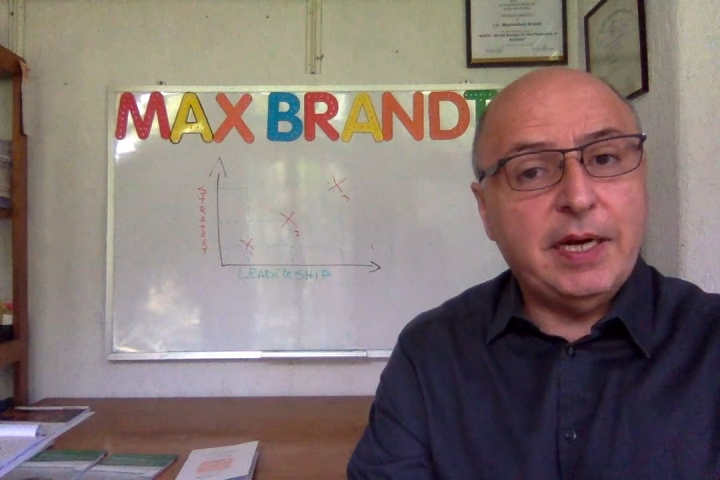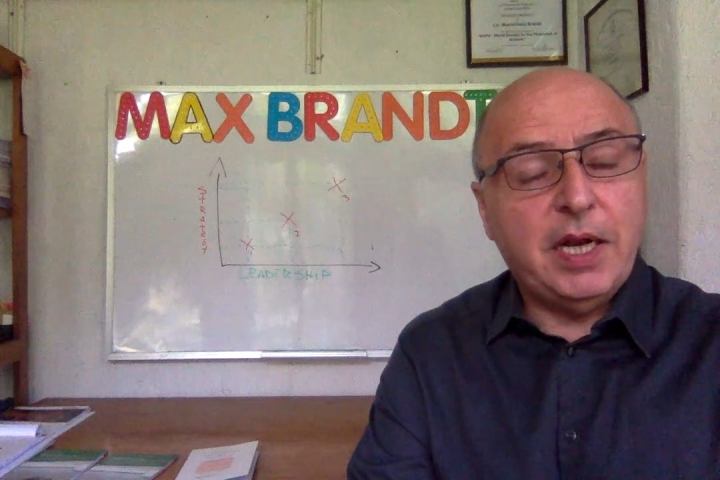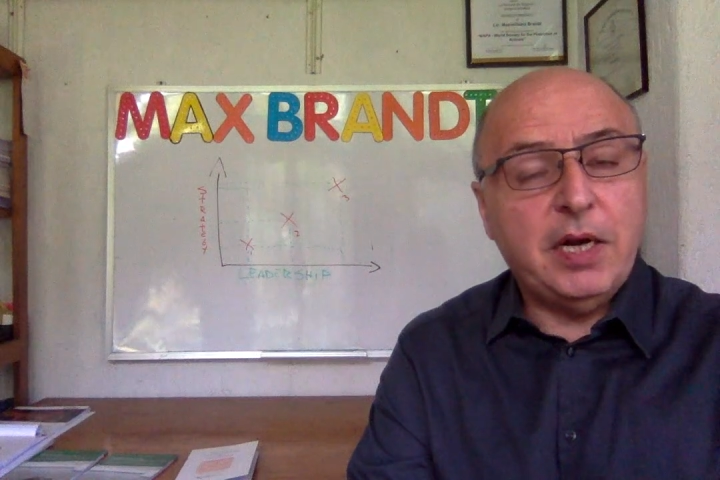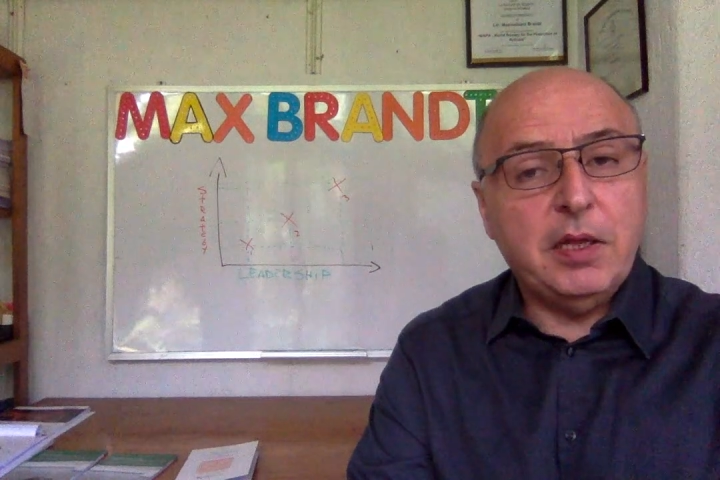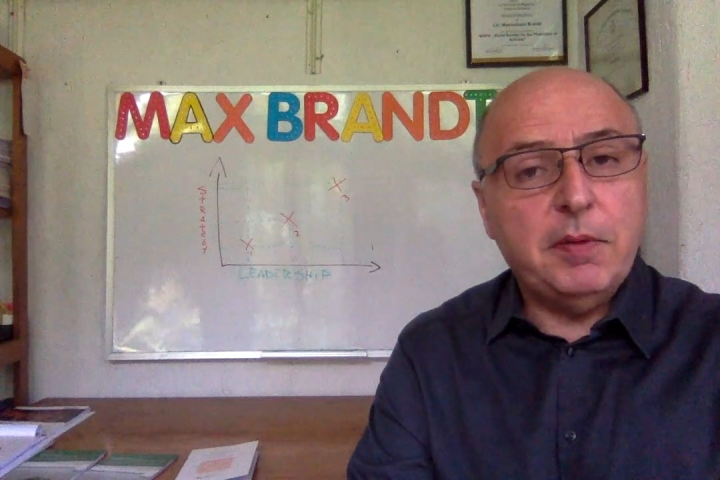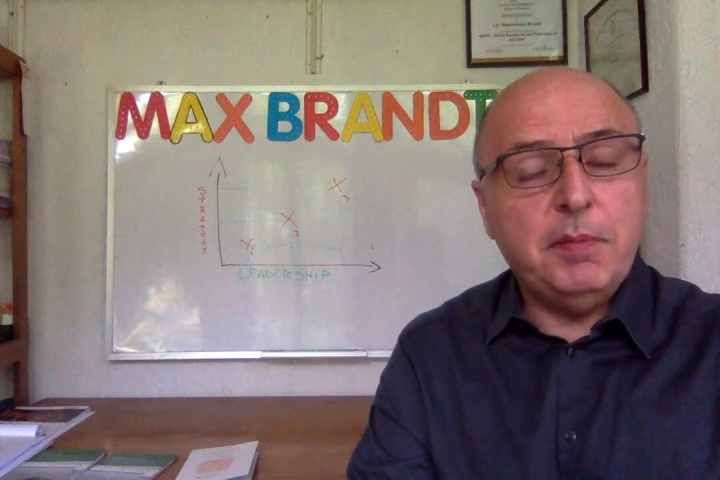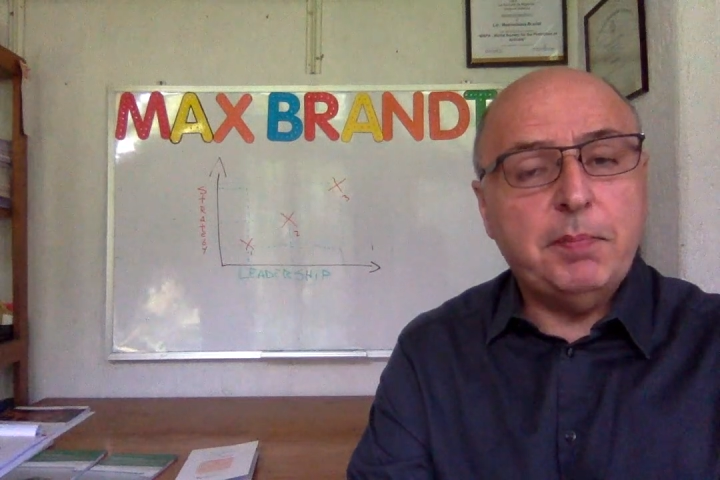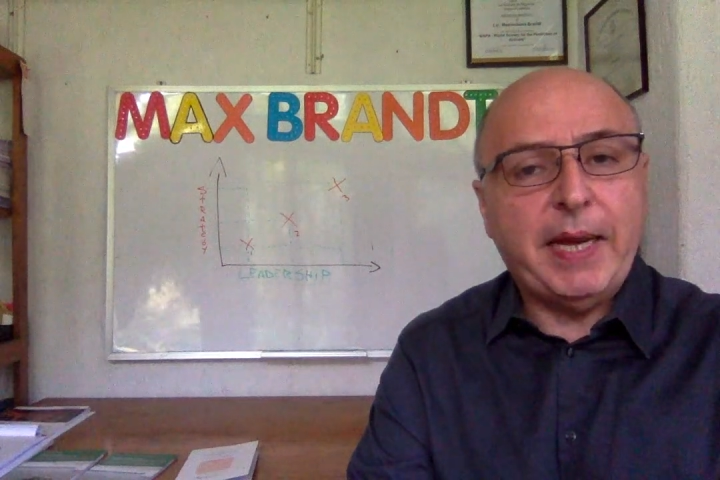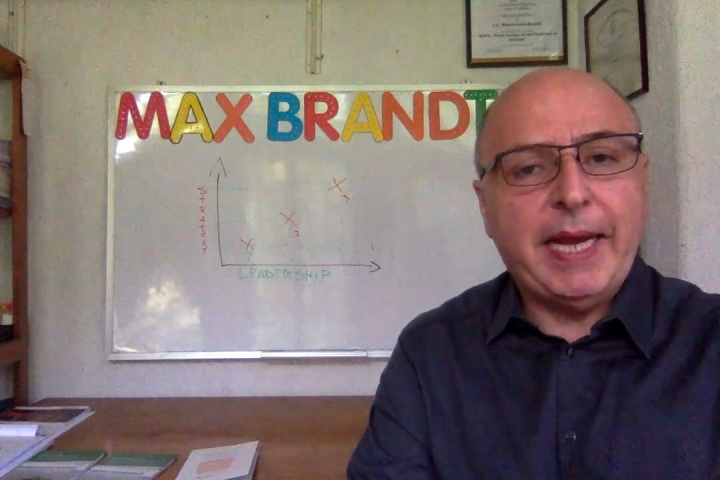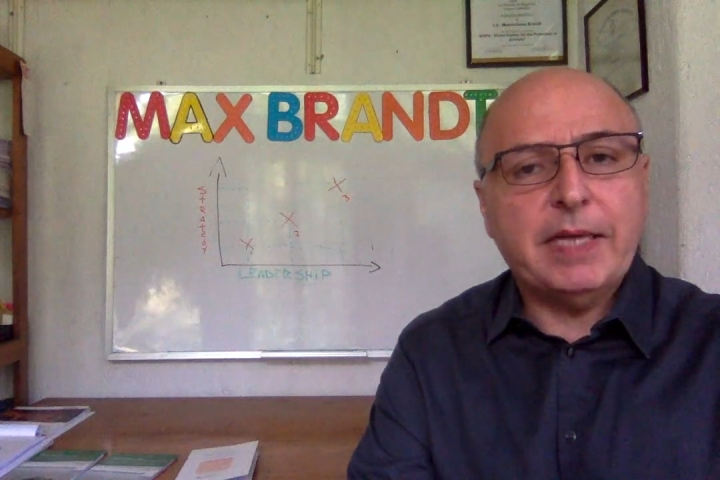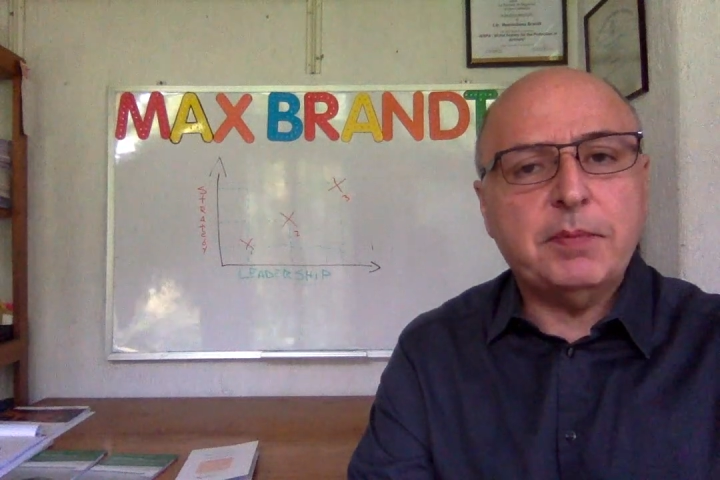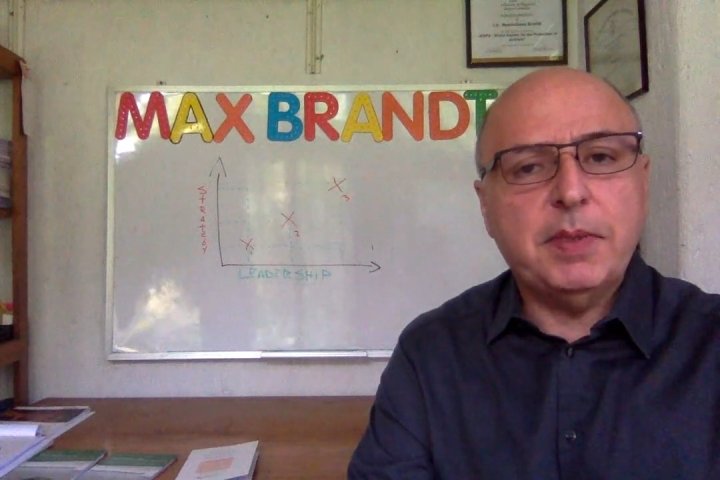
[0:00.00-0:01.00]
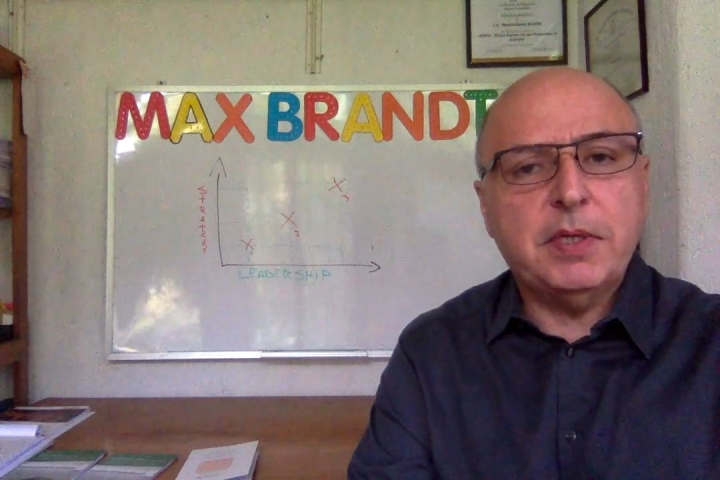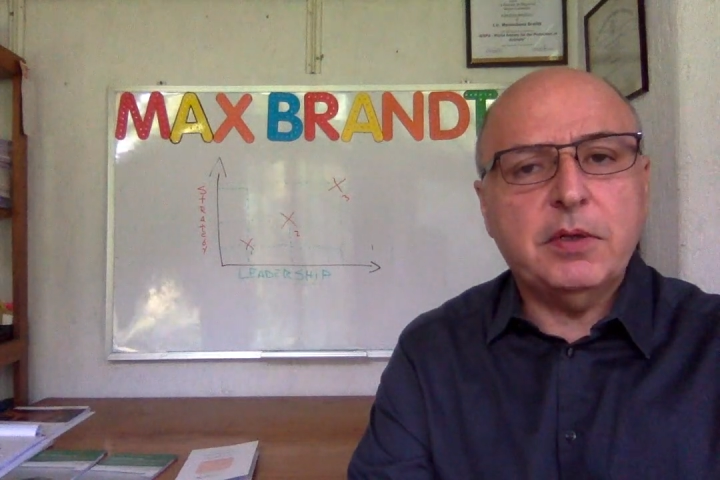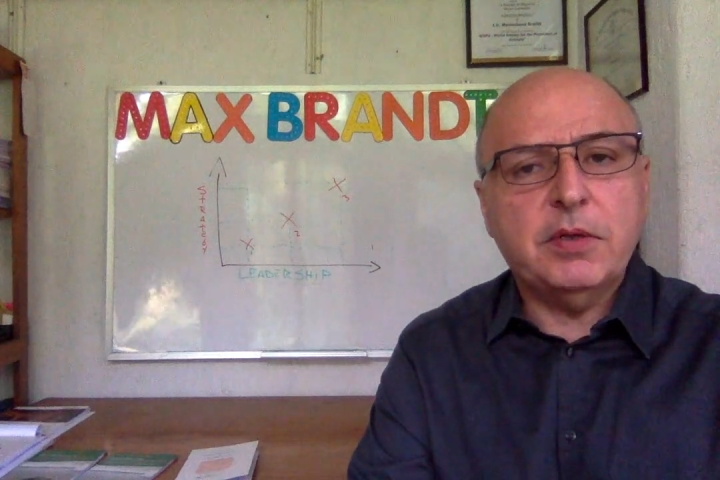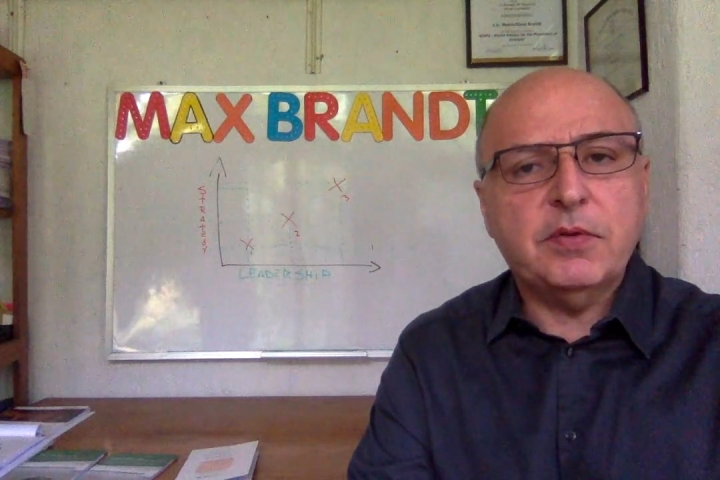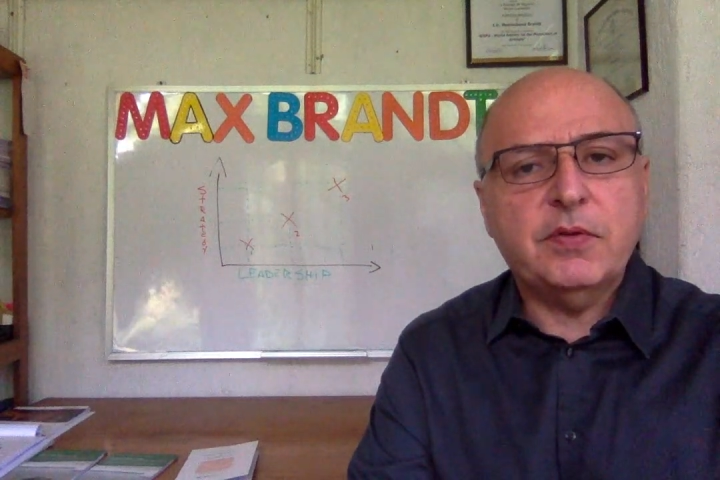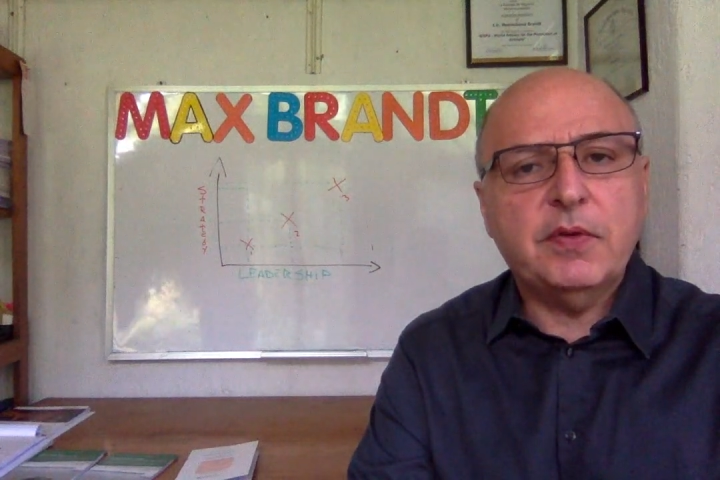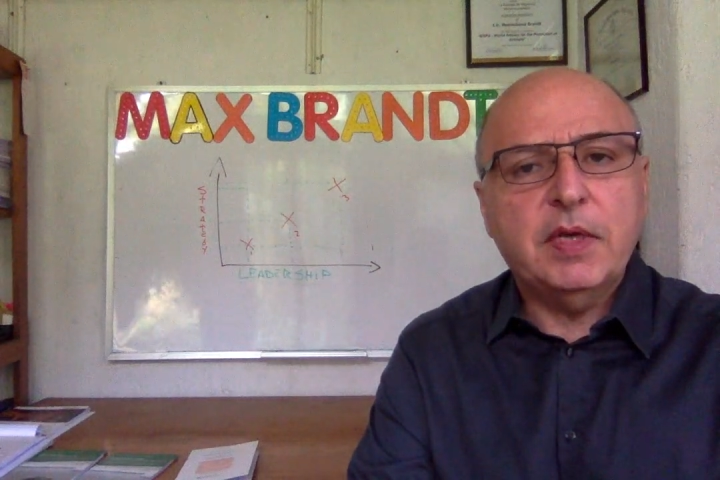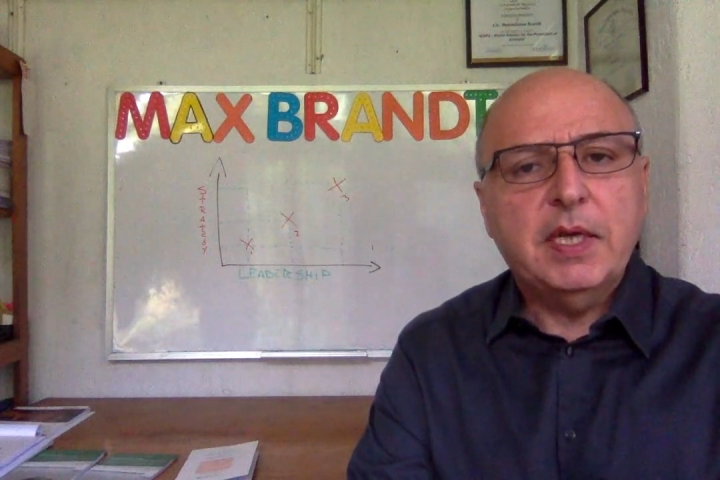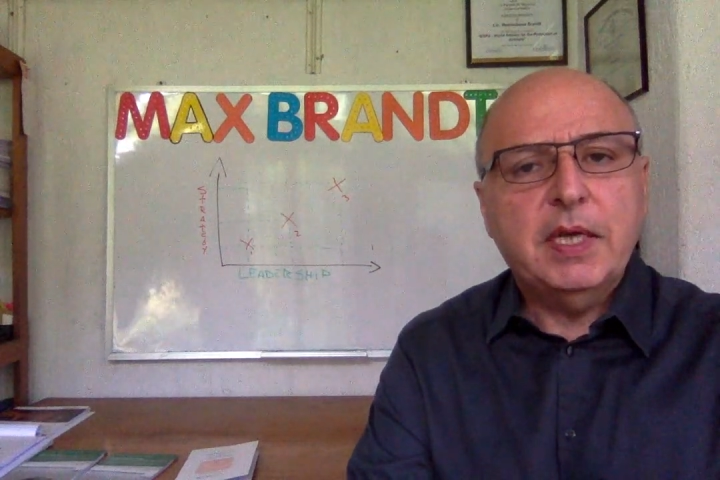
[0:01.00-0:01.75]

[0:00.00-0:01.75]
lot of impact because